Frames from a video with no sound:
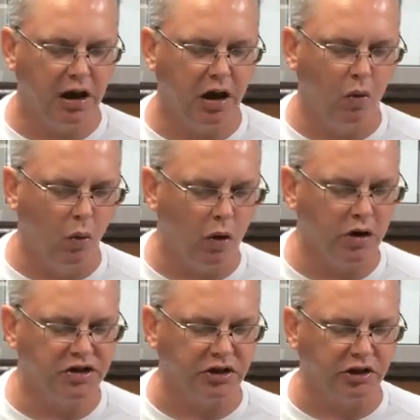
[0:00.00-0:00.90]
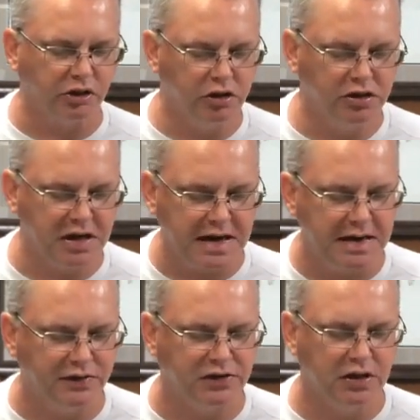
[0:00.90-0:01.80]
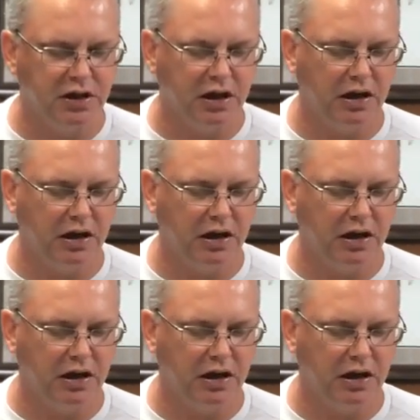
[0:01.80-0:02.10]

uh, works and good deeds.